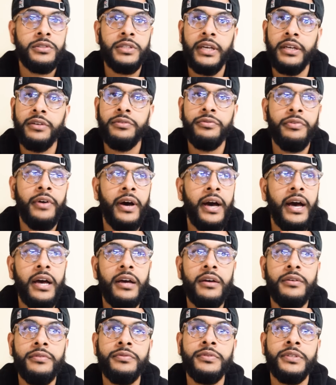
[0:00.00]
Tekken
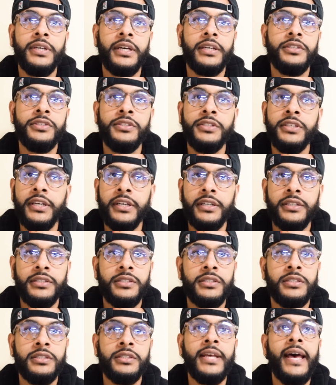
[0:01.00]
5, Tekken
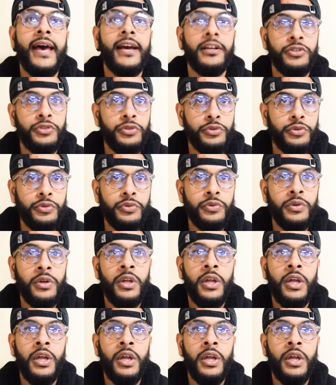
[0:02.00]
6, Tag 2,